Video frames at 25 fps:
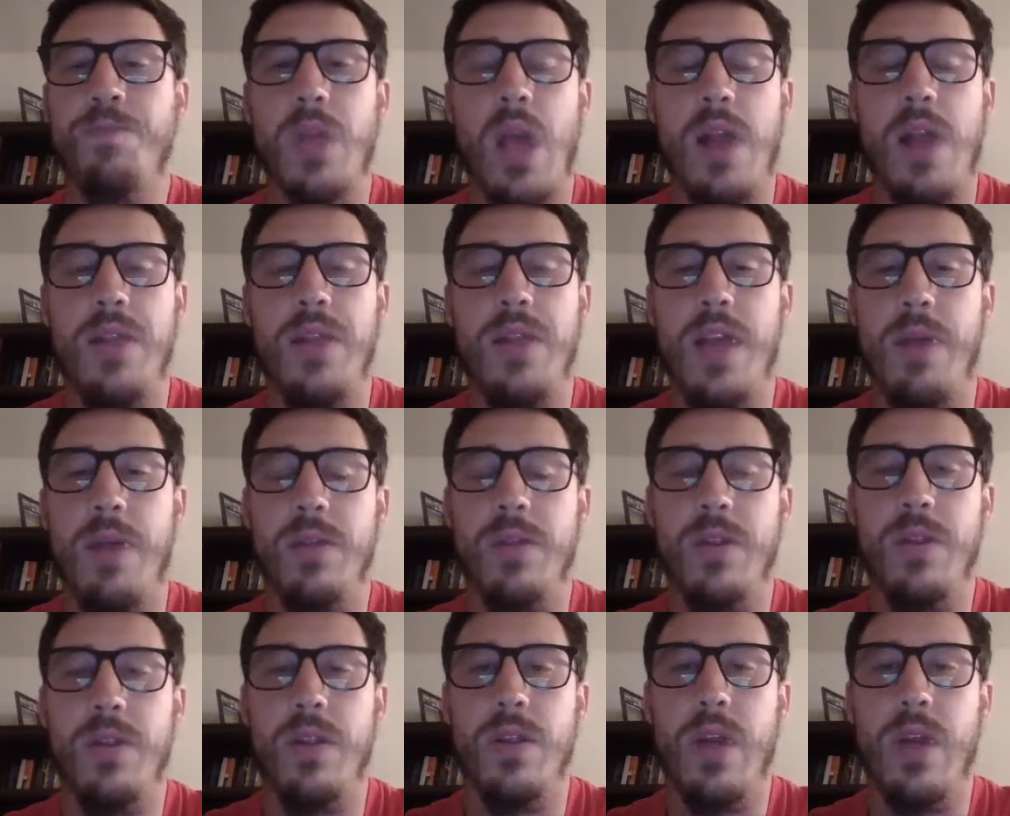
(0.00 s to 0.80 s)
Then with
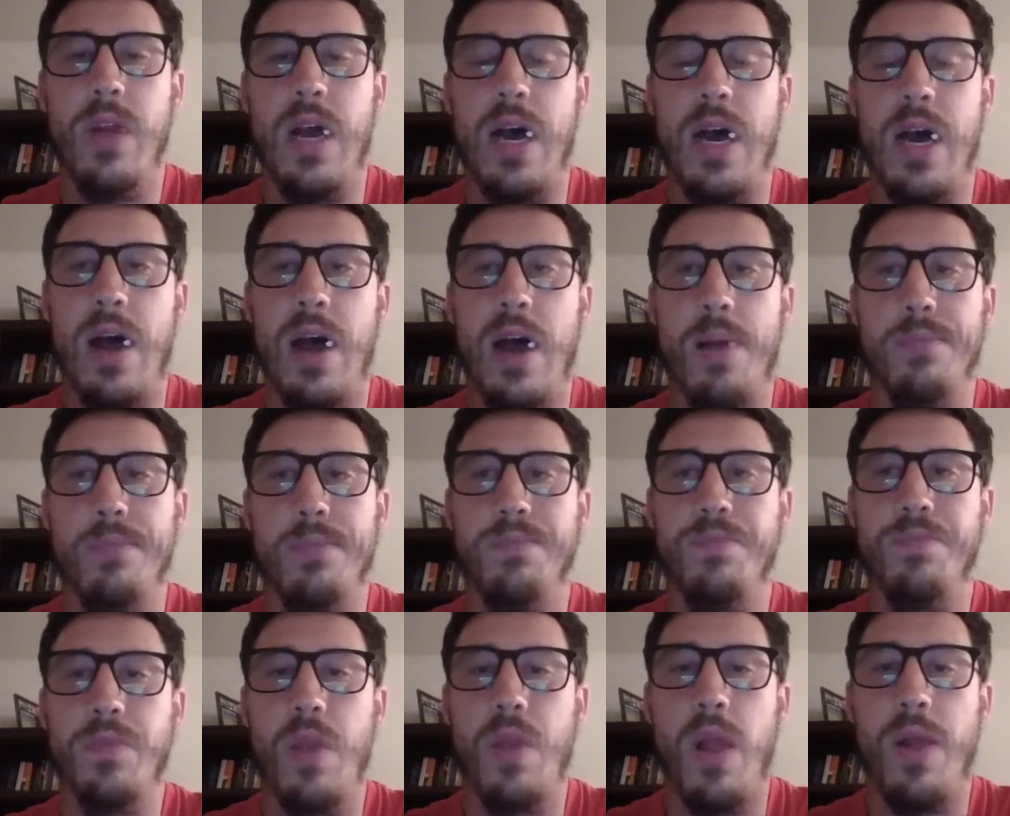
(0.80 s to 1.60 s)

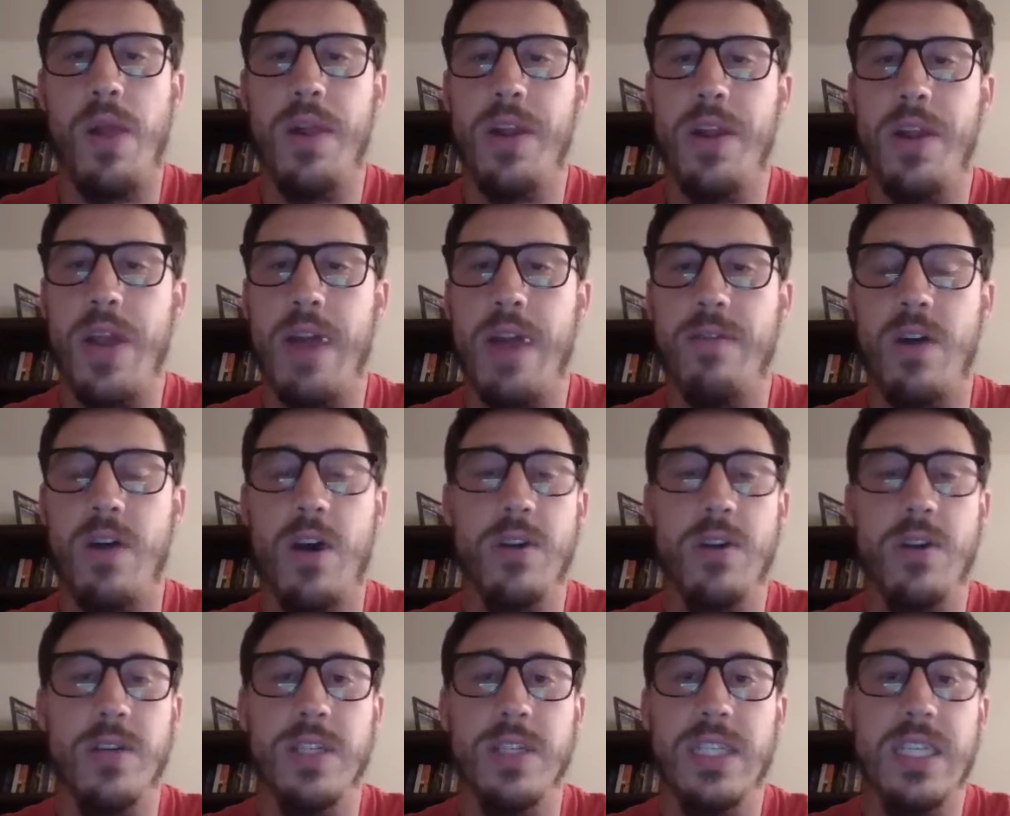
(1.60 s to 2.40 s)
then you have
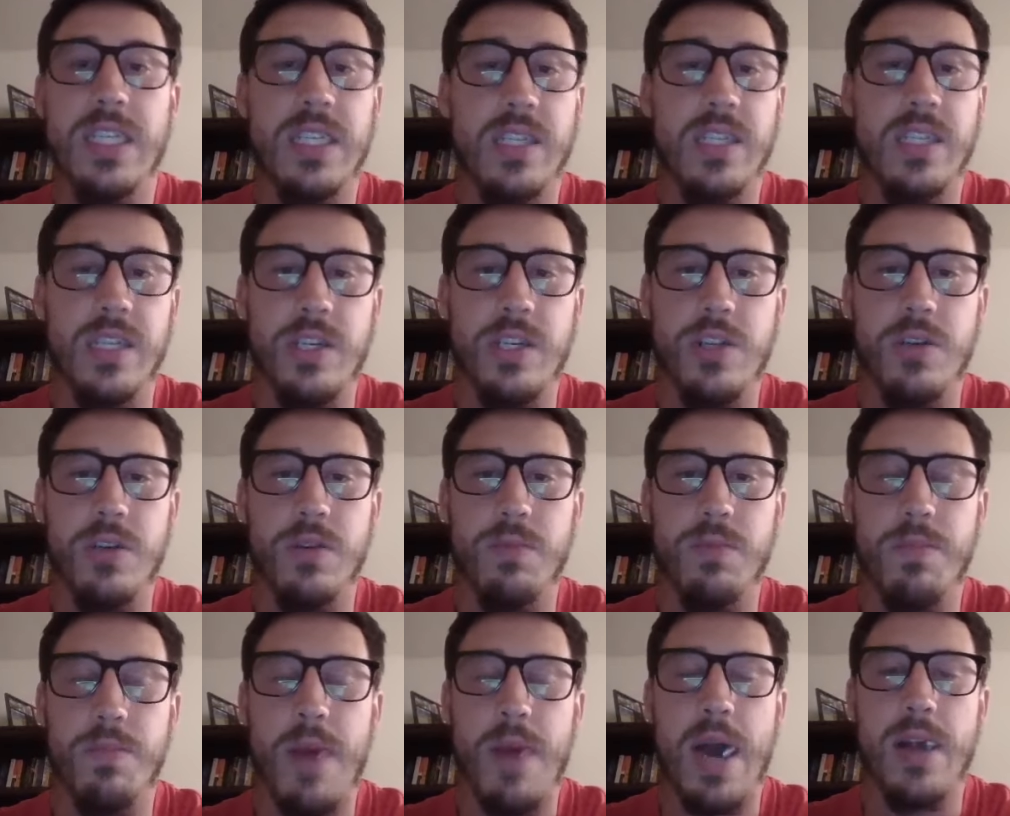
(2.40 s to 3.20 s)

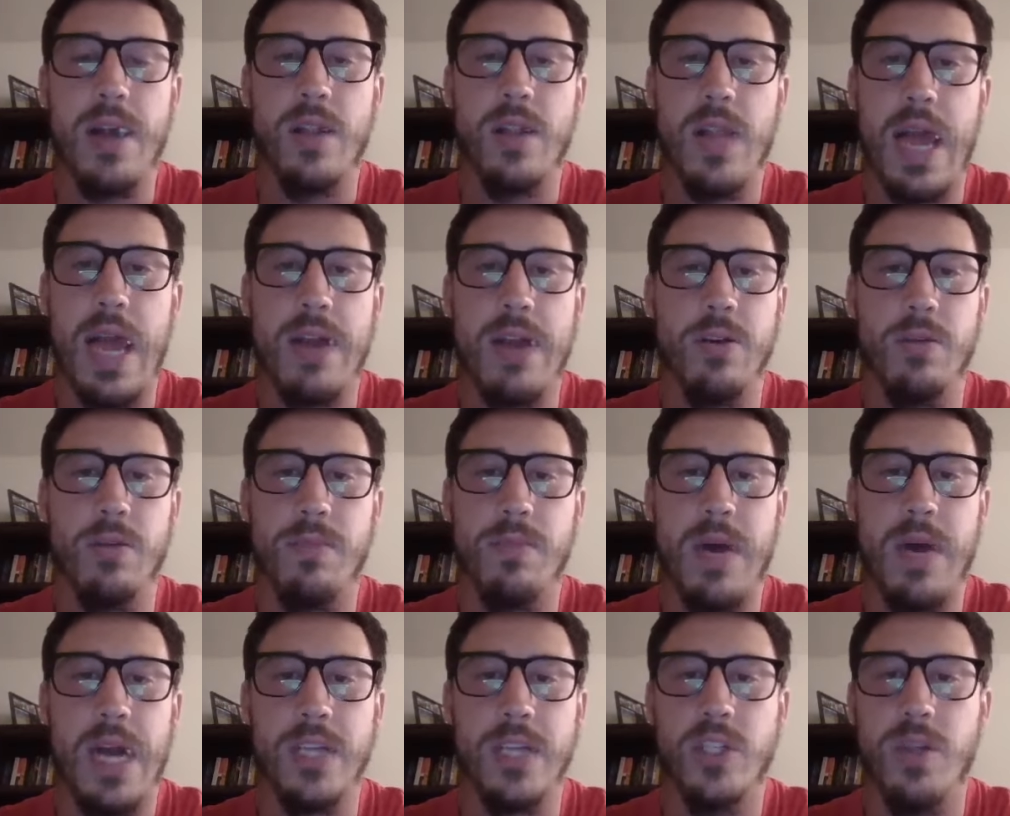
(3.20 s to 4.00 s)
162 lateral
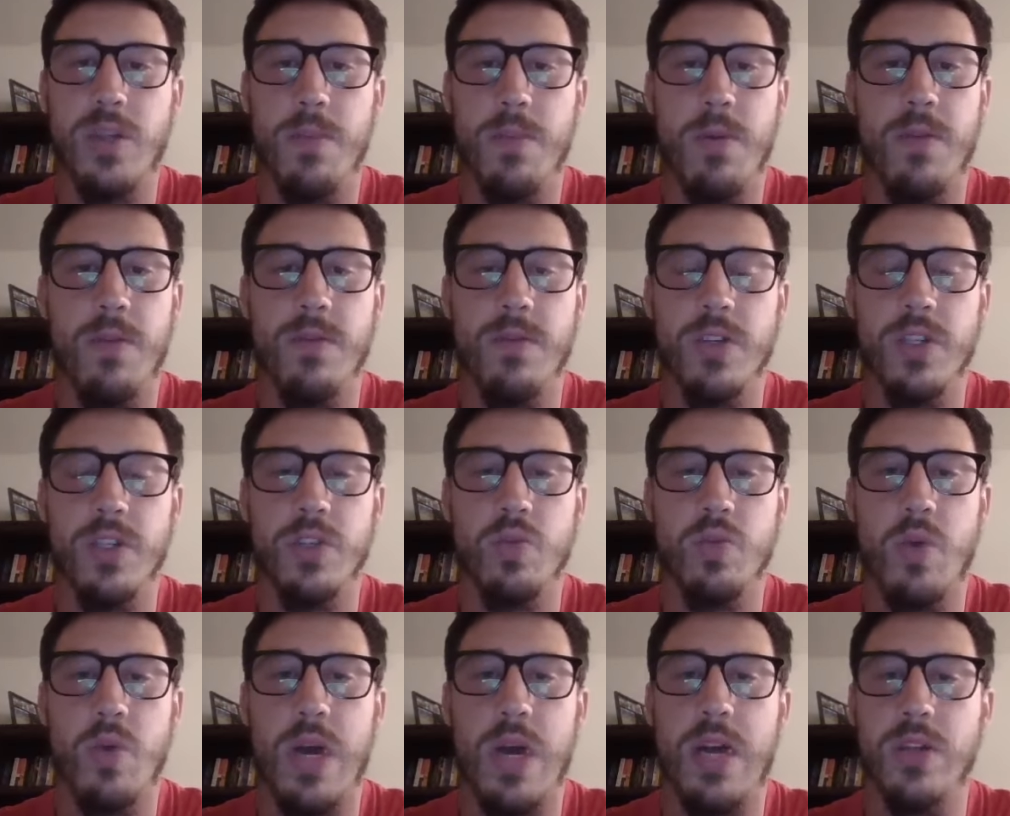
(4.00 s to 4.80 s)
box jump overs as
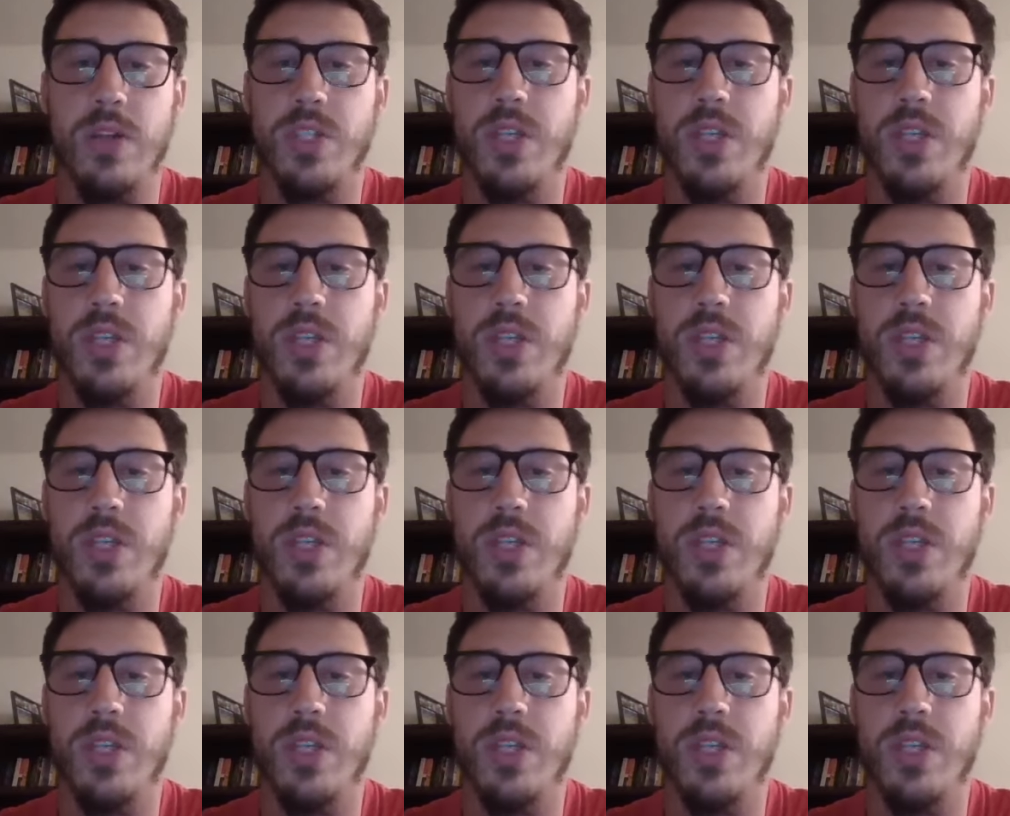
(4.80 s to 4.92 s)
well.